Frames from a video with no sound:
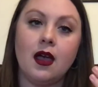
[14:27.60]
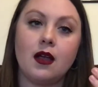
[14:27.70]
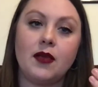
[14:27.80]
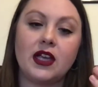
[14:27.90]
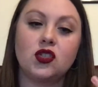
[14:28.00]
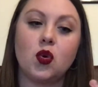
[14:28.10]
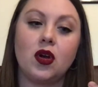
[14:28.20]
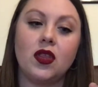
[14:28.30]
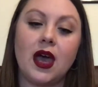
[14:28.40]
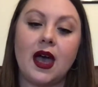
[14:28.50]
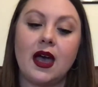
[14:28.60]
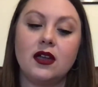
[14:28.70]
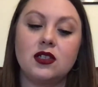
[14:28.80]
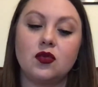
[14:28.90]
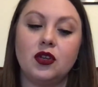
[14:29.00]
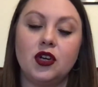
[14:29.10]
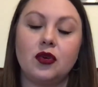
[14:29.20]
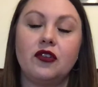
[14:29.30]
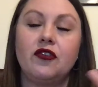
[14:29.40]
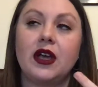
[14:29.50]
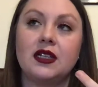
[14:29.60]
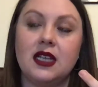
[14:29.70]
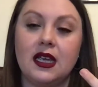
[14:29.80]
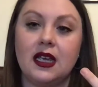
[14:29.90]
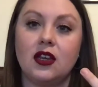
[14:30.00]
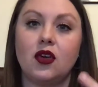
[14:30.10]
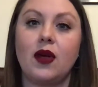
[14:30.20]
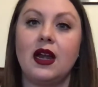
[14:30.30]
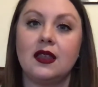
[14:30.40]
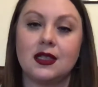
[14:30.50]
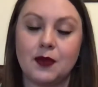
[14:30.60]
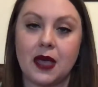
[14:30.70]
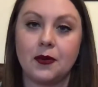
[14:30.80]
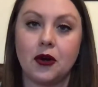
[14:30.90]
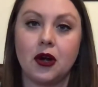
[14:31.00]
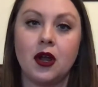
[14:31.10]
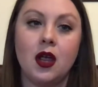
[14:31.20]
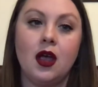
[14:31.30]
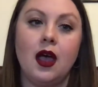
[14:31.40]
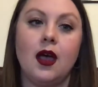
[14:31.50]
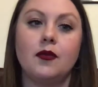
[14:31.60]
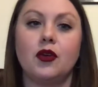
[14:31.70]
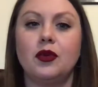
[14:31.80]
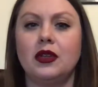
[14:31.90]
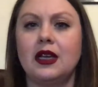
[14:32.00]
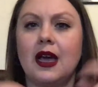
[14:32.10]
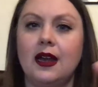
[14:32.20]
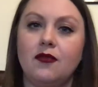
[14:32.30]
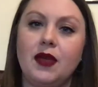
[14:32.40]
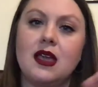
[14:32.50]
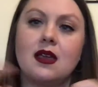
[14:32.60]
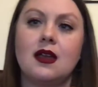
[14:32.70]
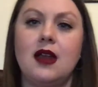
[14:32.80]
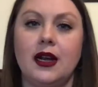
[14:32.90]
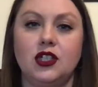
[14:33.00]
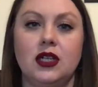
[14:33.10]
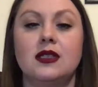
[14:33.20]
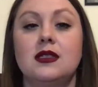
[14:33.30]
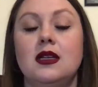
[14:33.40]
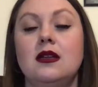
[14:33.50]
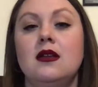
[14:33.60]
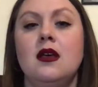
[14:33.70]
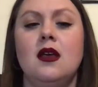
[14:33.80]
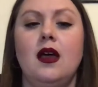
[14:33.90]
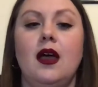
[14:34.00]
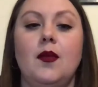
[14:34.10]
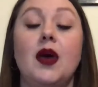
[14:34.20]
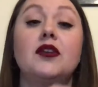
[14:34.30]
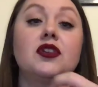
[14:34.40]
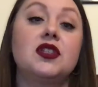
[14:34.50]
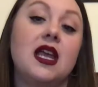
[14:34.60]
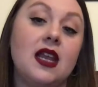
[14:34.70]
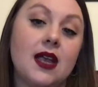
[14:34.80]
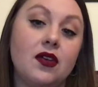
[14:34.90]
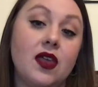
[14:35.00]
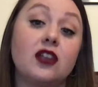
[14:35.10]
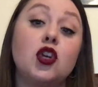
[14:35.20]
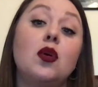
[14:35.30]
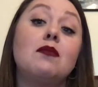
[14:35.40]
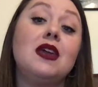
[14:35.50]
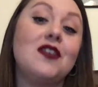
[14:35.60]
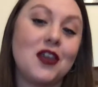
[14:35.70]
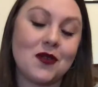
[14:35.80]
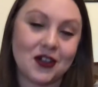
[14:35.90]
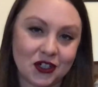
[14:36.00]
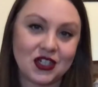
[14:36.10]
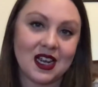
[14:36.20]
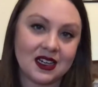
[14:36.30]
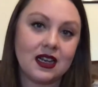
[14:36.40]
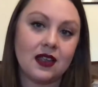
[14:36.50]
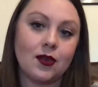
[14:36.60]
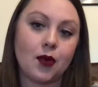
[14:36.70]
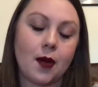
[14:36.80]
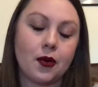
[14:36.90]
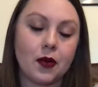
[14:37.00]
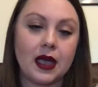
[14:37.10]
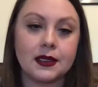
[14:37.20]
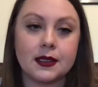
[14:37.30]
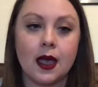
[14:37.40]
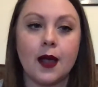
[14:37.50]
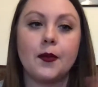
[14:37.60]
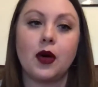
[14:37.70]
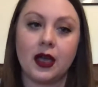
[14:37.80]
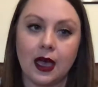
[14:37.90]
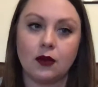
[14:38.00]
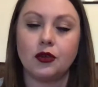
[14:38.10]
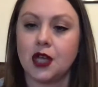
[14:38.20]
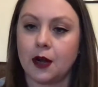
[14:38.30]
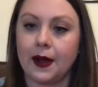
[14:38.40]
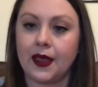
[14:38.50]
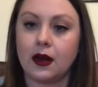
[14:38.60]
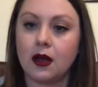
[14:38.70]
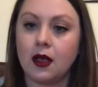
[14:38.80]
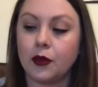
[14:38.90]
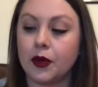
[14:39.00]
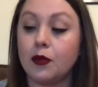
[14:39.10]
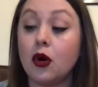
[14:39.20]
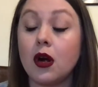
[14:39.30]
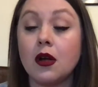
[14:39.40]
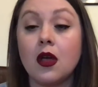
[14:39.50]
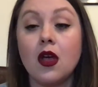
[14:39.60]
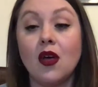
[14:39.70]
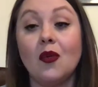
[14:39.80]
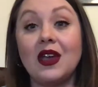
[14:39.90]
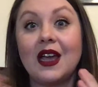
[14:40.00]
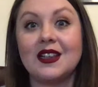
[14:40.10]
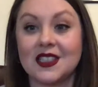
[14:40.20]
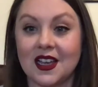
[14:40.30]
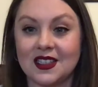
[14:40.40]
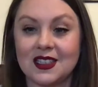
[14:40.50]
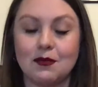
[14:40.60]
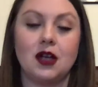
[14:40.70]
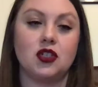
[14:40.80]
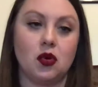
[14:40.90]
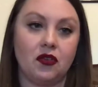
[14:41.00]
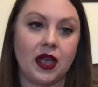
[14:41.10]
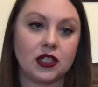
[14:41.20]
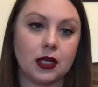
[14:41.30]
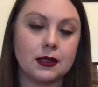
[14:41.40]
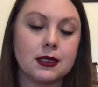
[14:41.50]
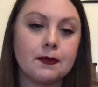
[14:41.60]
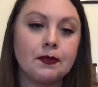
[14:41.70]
make sure that when you're reflecting and you're writing this paper, you're really kind of making connections and understanding everything, showing me that you understand it in the proper ways. But again, we'll talk about that a little bit more when I discuss the module reflections.